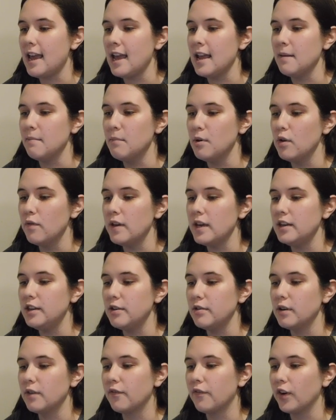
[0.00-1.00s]
It movie
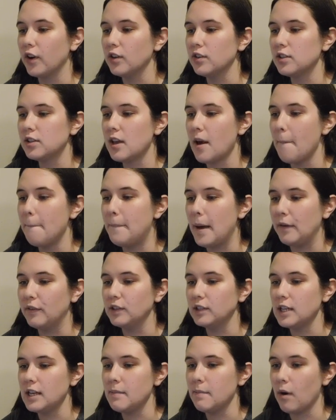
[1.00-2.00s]
universe
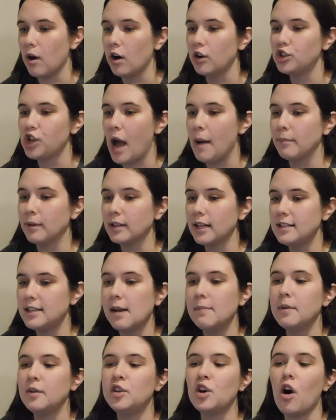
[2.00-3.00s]
Beverly Marsh. I'm really
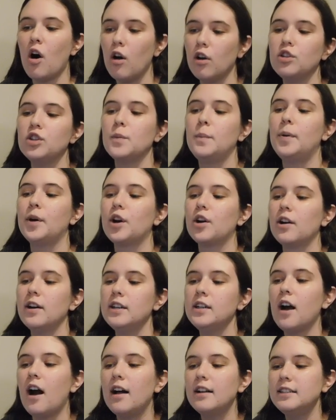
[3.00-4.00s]
tempted to also put her
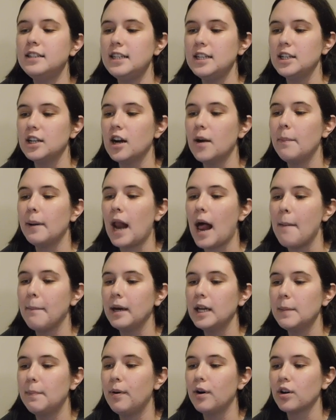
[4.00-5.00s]
in God tier, but I'm
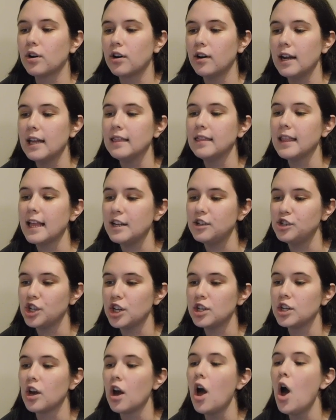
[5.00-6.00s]
gonna put her in
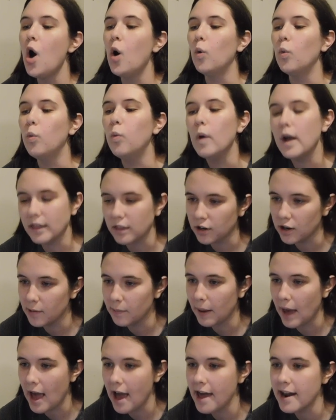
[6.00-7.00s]
legend with her
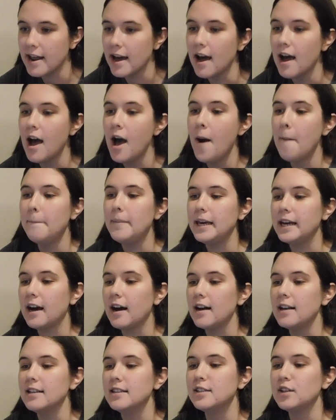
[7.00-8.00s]
Ben,
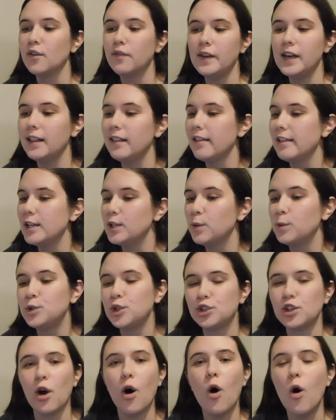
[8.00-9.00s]
because Sophia Lillis was
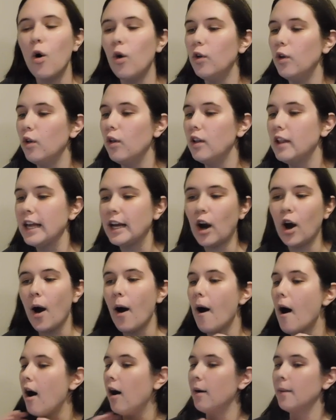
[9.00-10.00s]
just a whole, like,
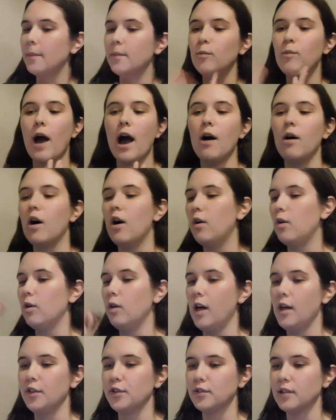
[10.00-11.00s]
wow, a
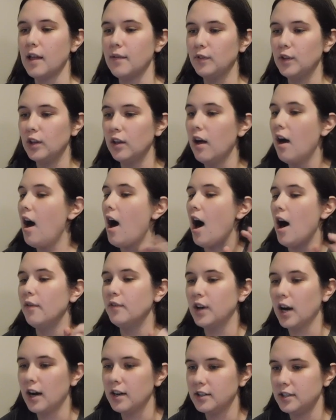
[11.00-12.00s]
whole other level of
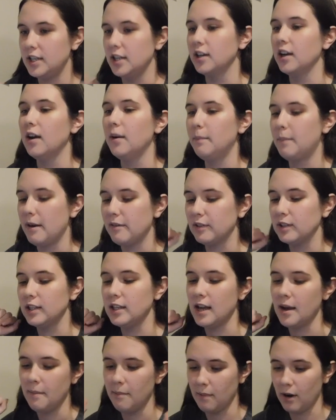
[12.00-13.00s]
God tier
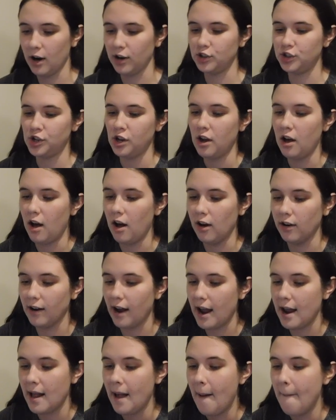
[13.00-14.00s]
Beverly Marsh. All
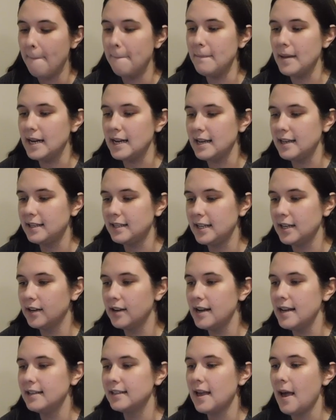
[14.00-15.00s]
right,
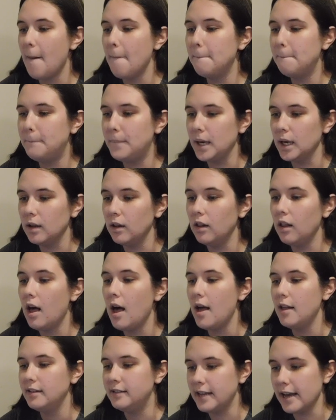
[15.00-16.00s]
miniseries
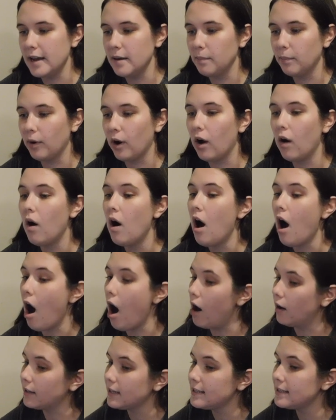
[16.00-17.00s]
Bill Denbrough.
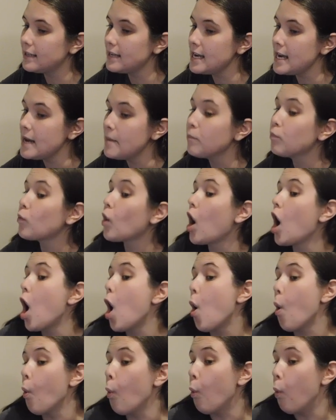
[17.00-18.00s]
Honestly,
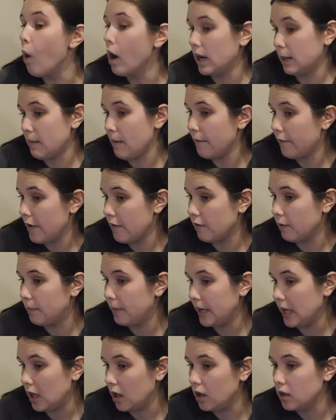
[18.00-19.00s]
one of my favorite
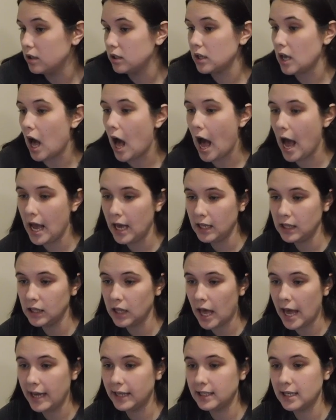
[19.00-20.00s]
Bills. I
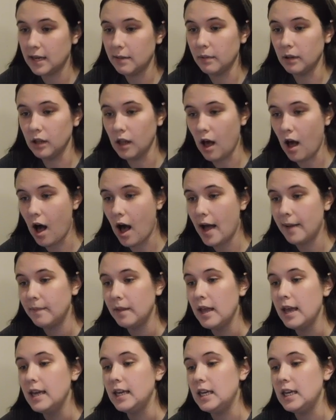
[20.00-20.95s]
liked him a lot.